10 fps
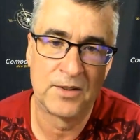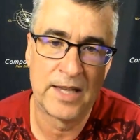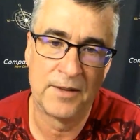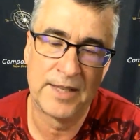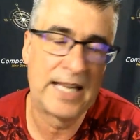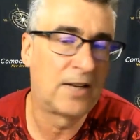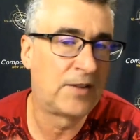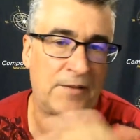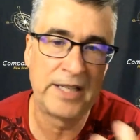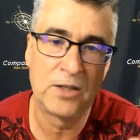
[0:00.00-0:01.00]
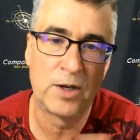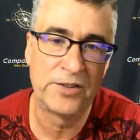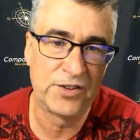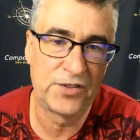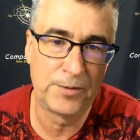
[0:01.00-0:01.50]
And again, if you have any
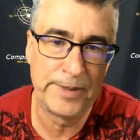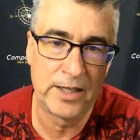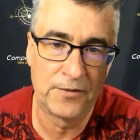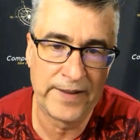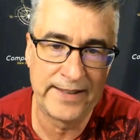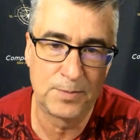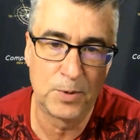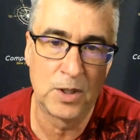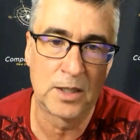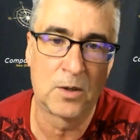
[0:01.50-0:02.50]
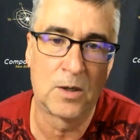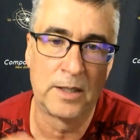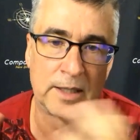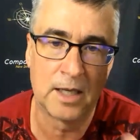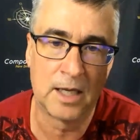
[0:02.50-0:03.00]
questions for me on Facebook or on
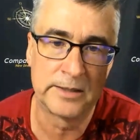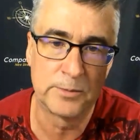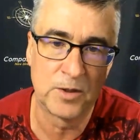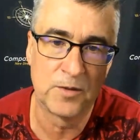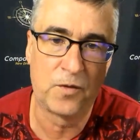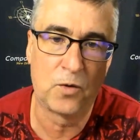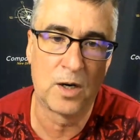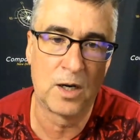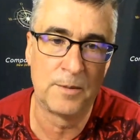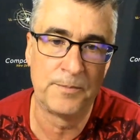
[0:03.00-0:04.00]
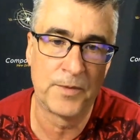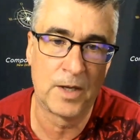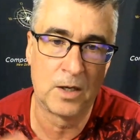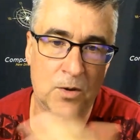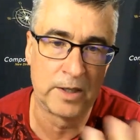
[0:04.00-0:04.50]
the ConsimWorld Forum
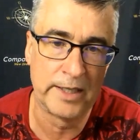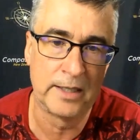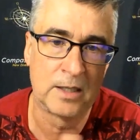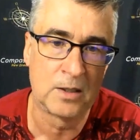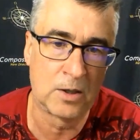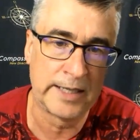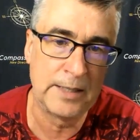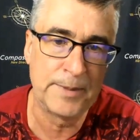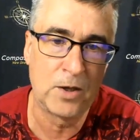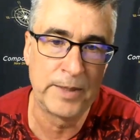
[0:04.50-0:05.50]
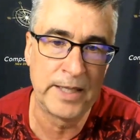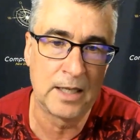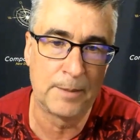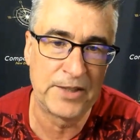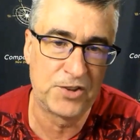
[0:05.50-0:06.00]
uh, or here or email me,
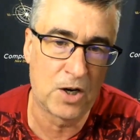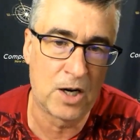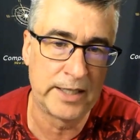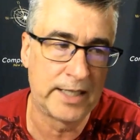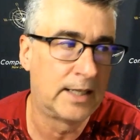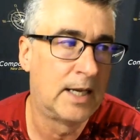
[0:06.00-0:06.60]
I'm at john at